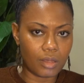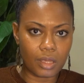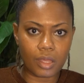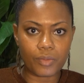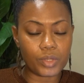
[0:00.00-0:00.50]

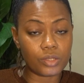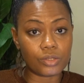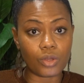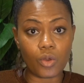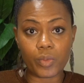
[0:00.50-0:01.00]
it can be
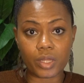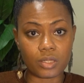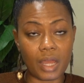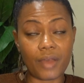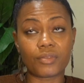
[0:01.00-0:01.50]
so
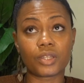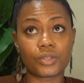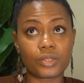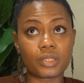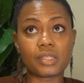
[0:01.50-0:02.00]
much. I've
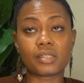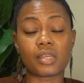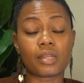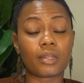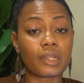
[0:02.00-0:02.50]
literally
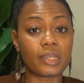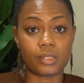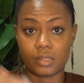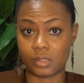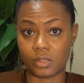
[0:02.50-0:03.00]
seen
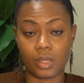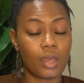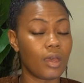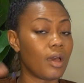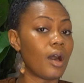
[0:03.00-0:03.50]
list
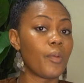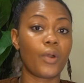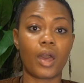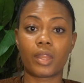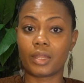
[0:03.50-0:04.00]

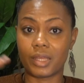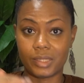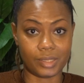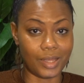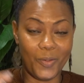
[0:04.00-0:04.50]
upon
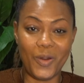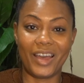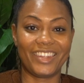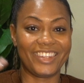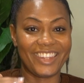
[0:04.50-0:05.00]
list
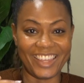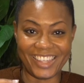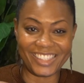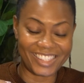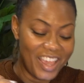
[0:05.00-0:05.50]
upon
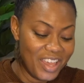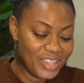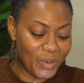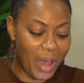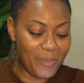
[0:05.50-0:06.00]
list.
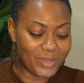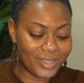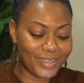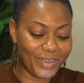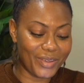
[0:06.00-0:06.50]
So I'm
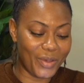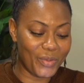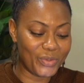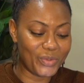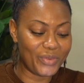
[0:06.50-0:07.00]
just going to
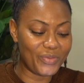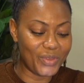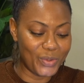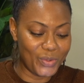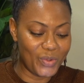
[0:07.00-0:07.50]
go through a
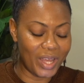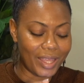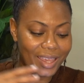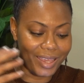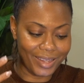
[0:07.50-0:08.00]
few
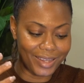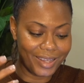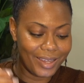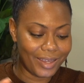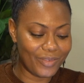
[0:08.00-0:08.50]
again
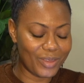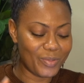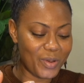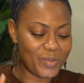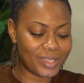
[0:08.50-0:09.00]
for the
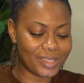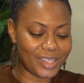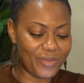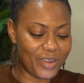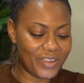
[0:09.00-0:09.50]
purposes
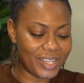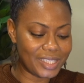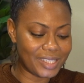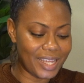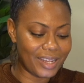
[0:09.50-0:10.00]
I've already
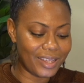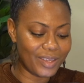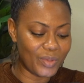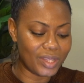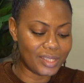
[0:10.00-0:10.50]

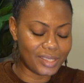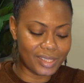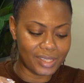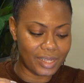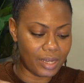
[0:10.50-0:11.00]
stated, but this
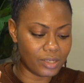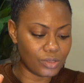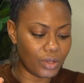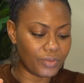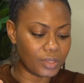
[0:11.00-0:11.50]
isn't an
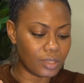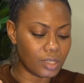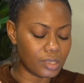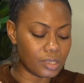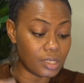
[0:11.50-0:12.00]

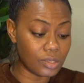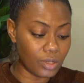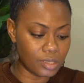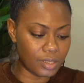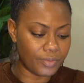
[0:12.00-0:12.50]

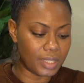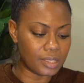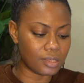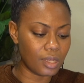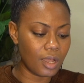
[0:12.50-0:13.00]
exhaustive
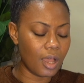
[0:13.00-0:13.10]
list.